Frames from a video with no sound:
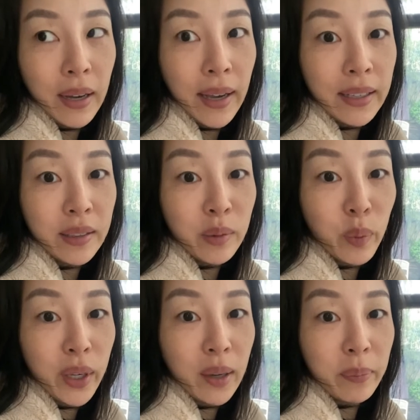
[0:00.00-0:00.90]
I didn't
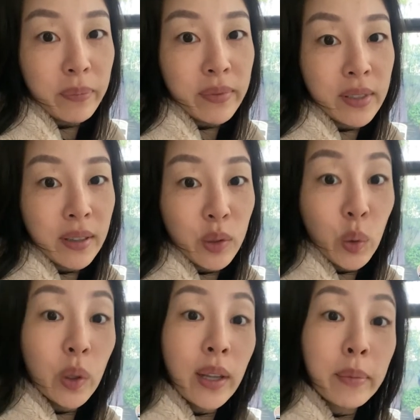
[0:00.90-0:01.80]
wake up to the
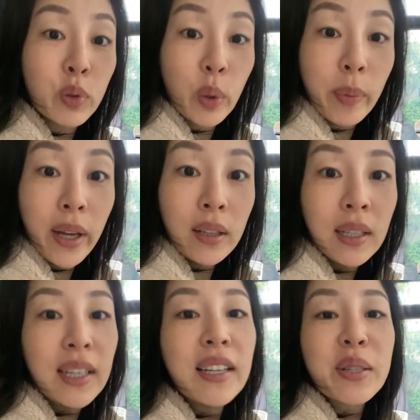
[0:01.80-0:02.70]
door, doorbell.
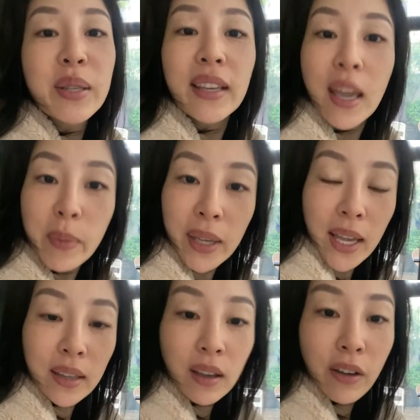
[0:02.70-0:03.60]
So they came again in
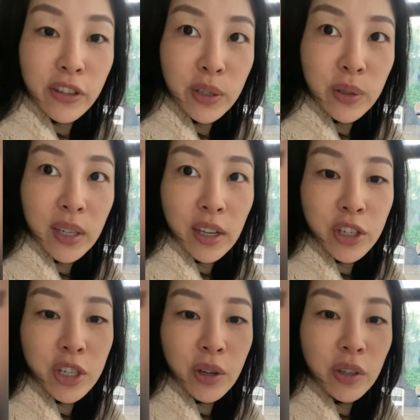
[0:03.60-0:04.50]
the afternoon, and I'll
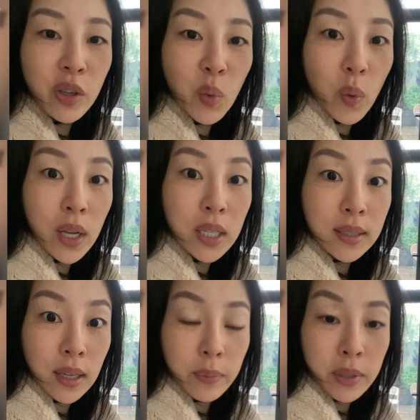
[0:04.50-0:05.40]
show you what has
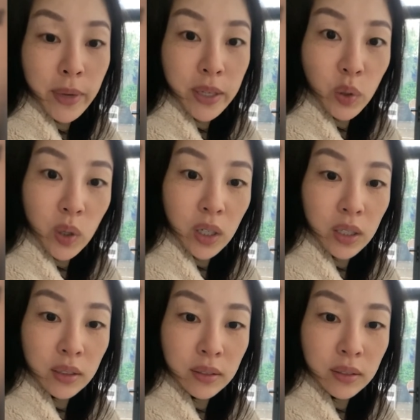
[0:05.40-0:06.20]
come to my door.